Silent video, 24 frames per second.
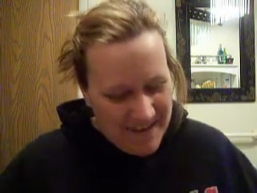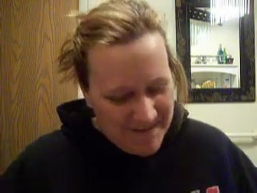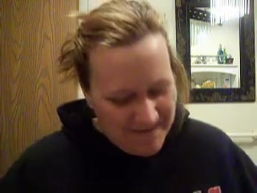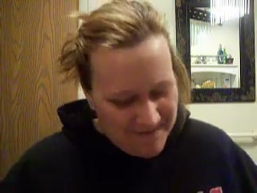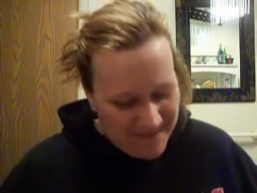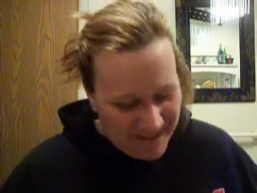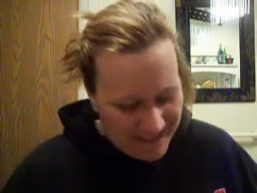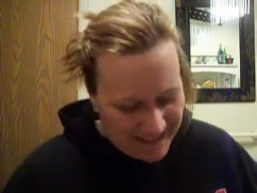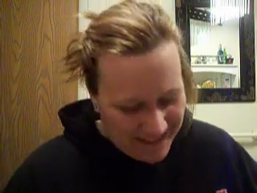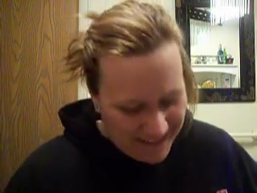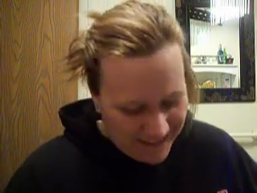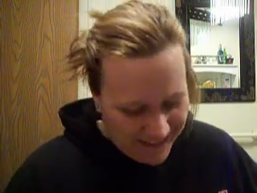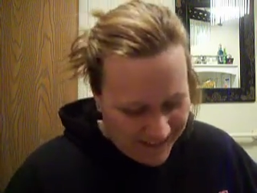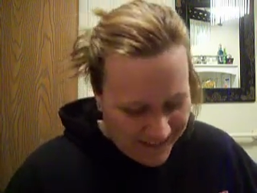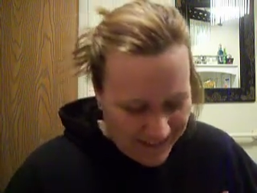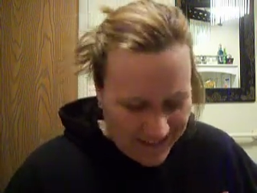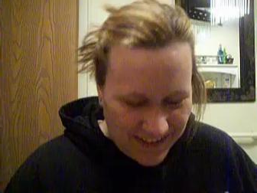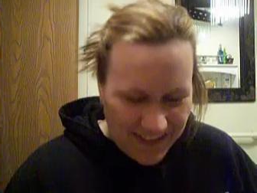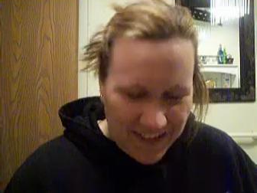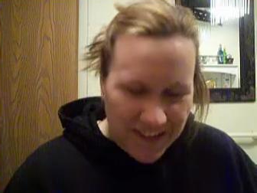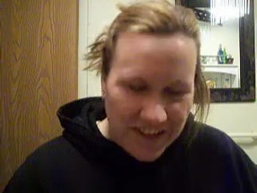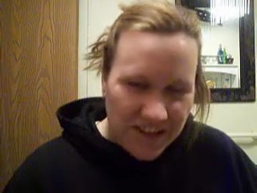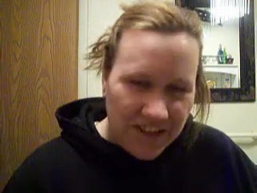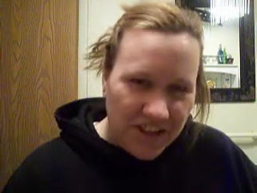my sister
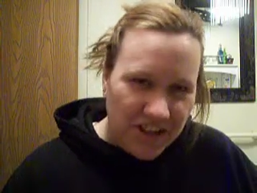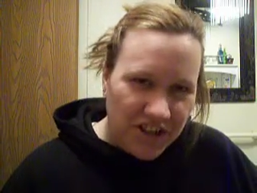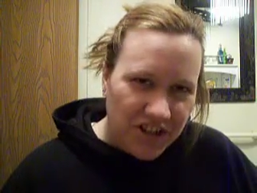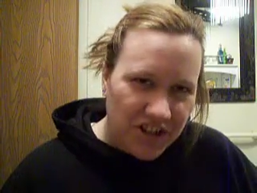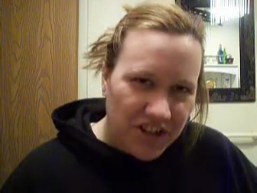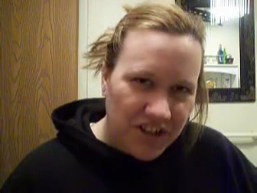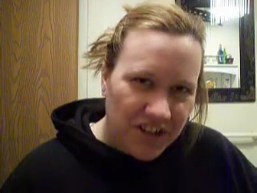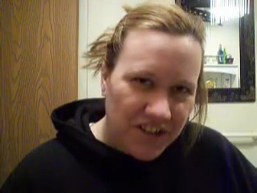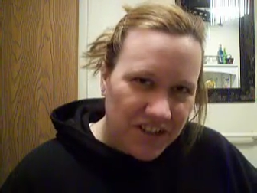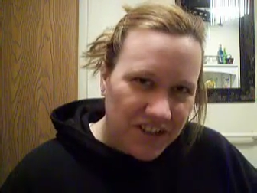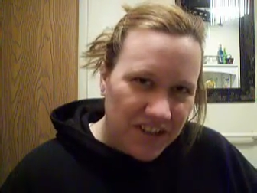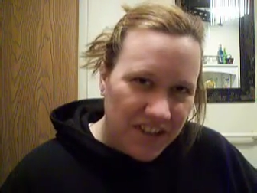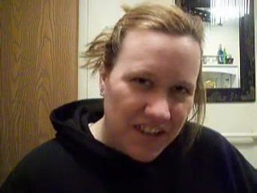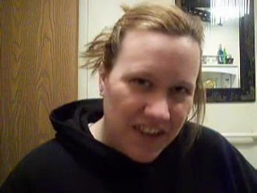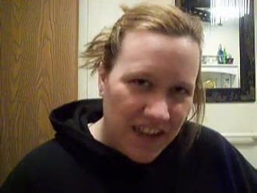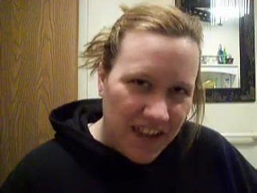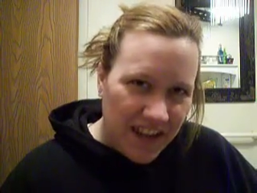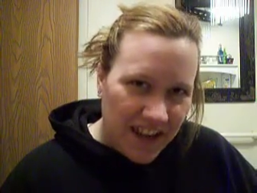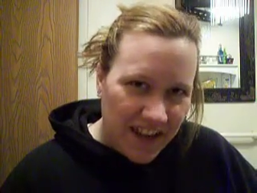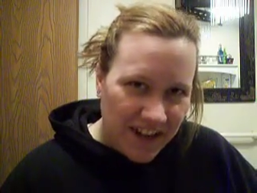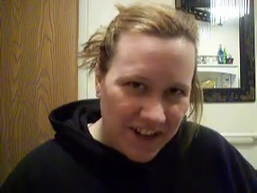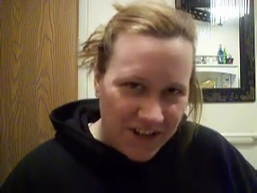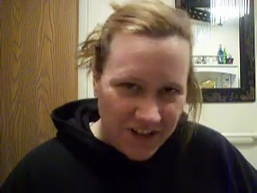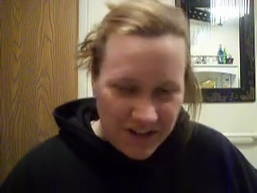says that she's the
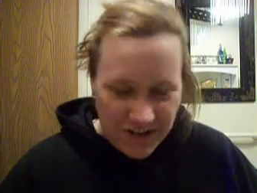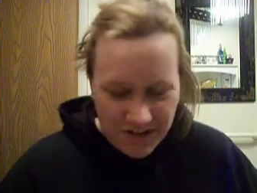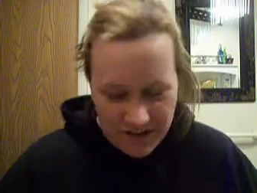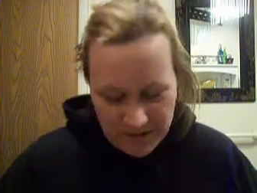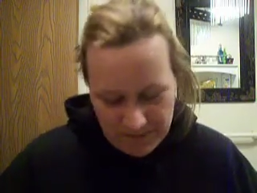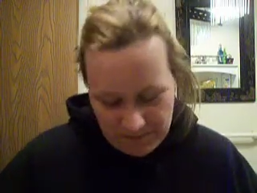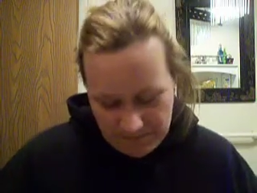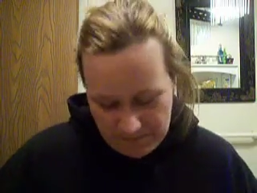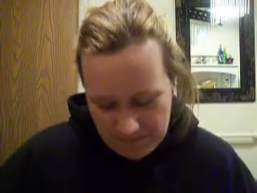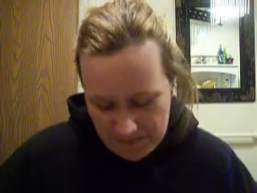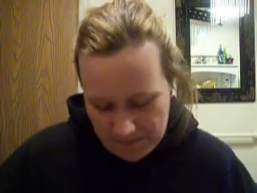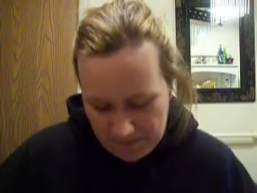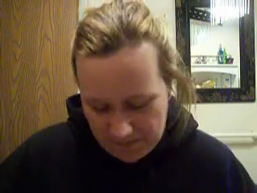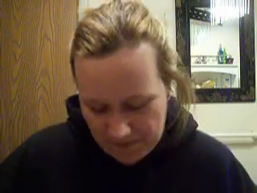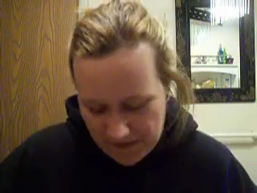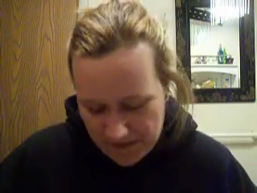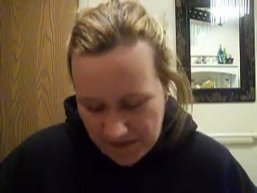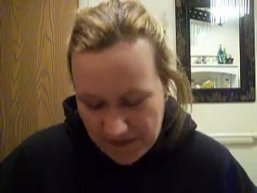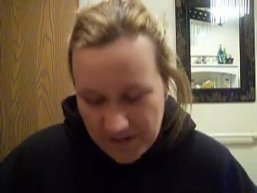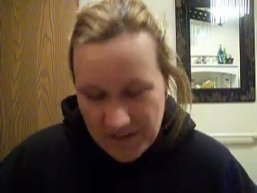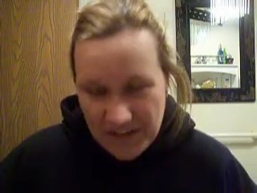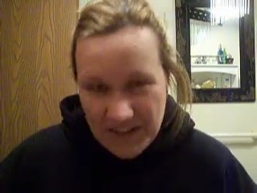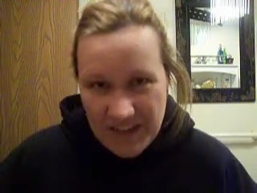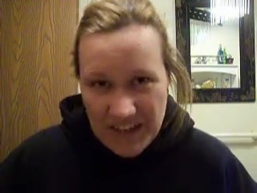angel, my
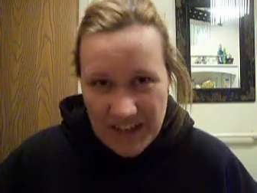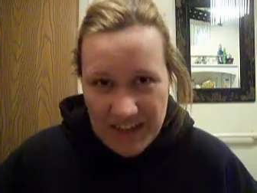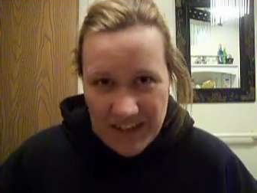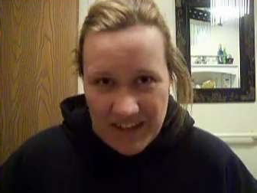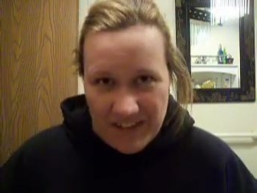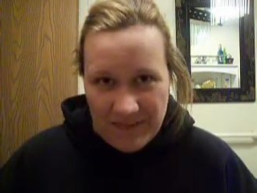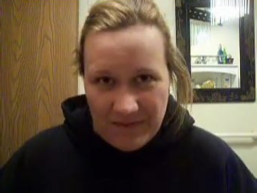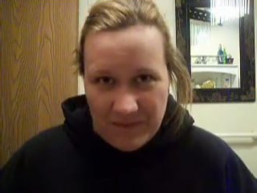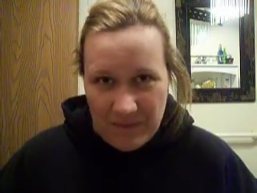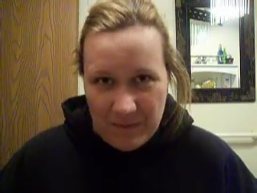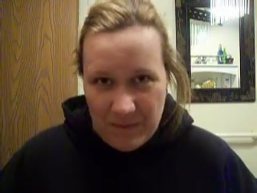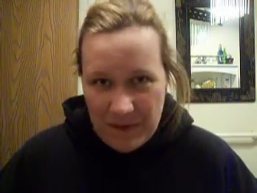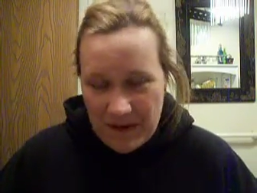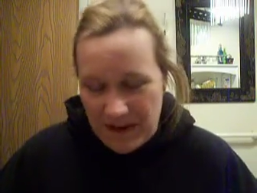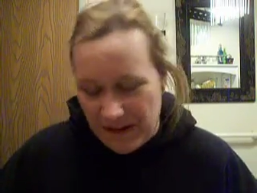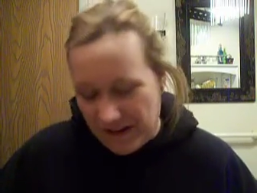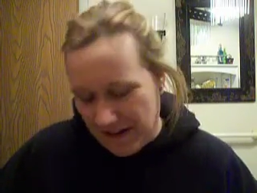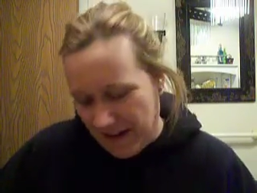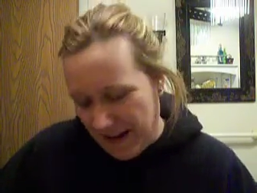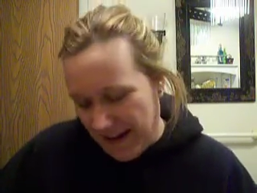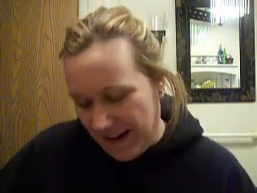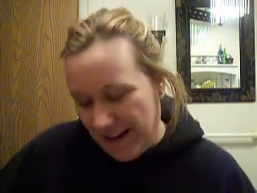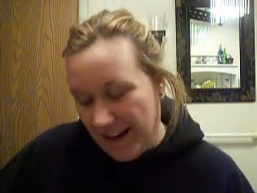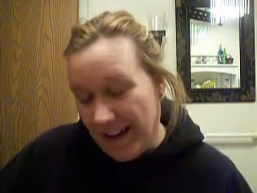brother's the evil
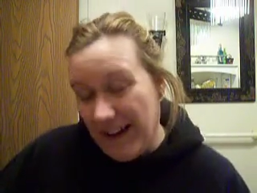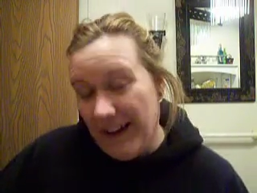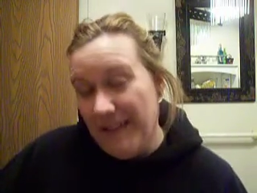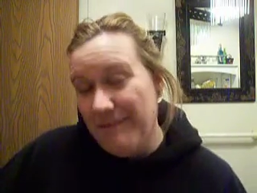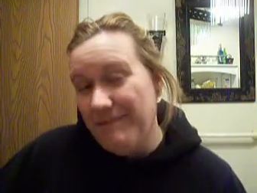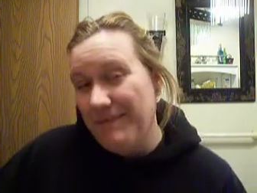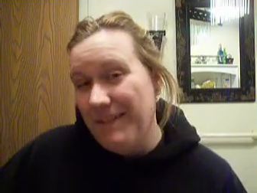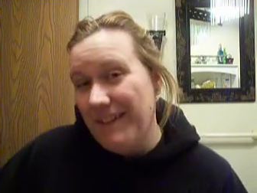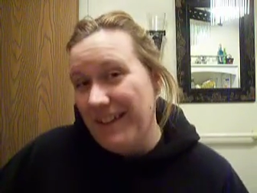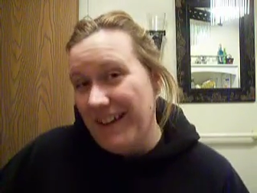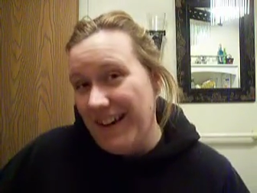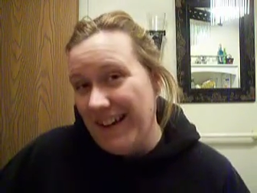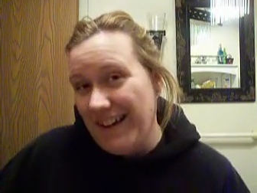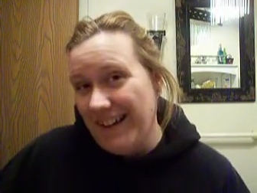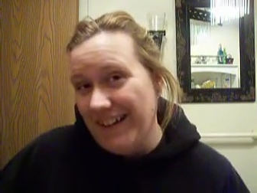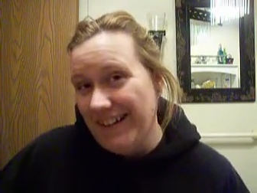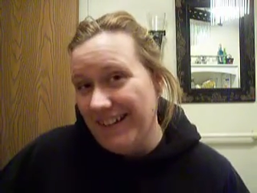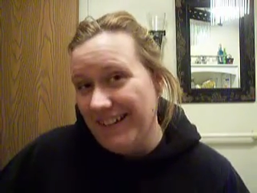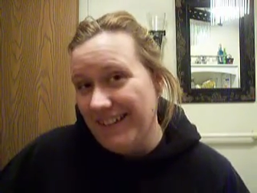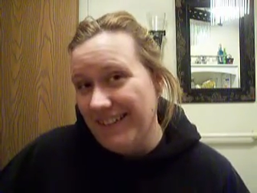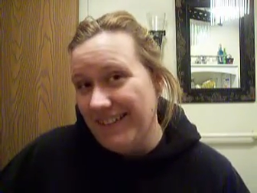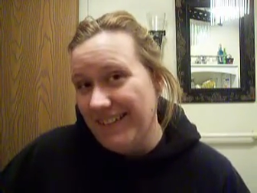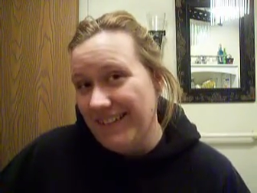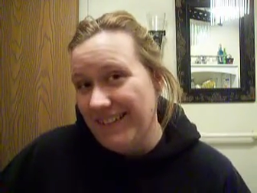one, and I'm the
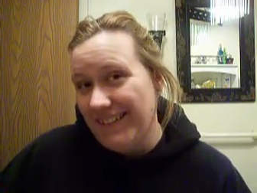goddess.